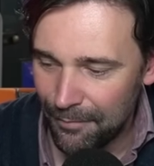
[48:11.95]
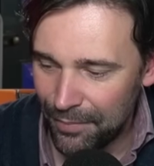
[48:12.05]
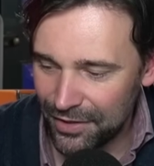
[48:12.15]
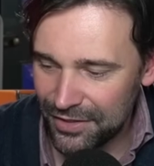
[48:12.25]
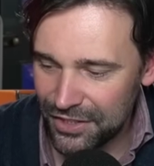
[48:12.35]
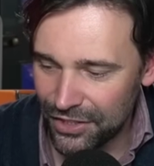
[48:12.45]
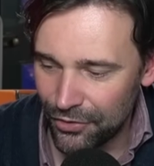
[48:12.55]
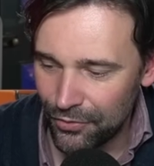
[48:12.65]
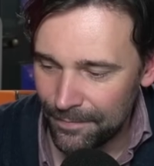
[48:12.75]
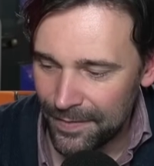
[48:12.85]
But,
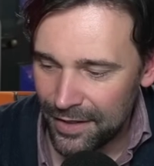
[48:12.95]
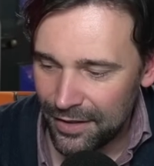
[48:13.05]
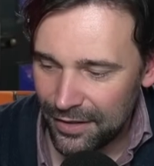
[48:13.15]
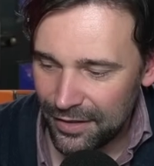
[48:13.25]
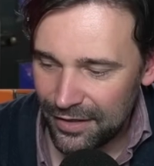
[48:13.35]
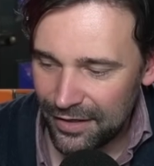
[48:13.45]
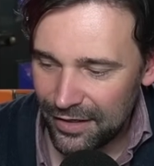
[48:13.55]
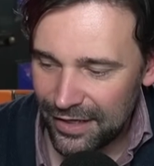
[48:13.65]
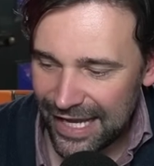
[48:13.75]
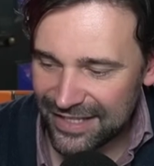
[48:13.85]

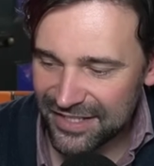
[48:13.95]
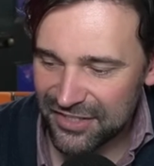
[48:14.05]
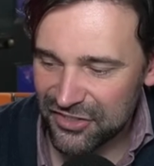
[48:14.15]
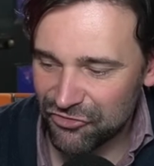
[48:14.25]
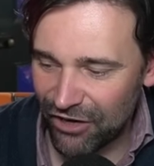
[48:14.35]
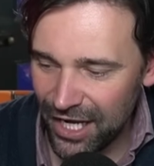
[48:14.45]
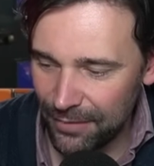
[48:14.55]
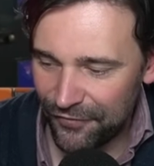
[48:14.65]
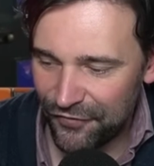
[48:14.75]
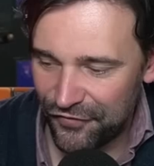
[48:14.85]
its straight
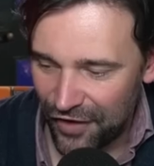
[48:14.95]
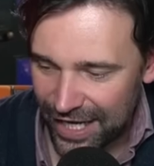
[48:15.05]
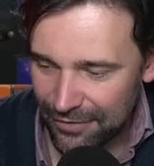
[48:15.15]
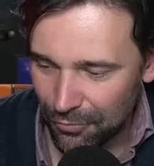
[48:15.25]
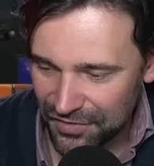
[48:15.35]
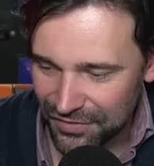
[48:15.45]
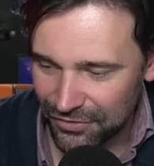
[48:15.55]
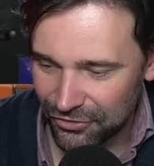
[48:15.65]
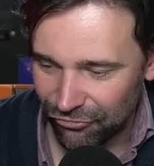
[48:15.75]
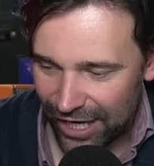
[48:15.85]
up fight
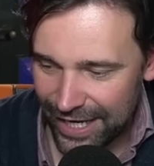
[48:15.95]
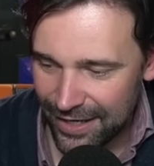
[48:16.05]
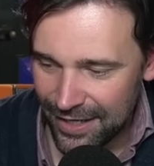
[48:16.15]
wasn't great.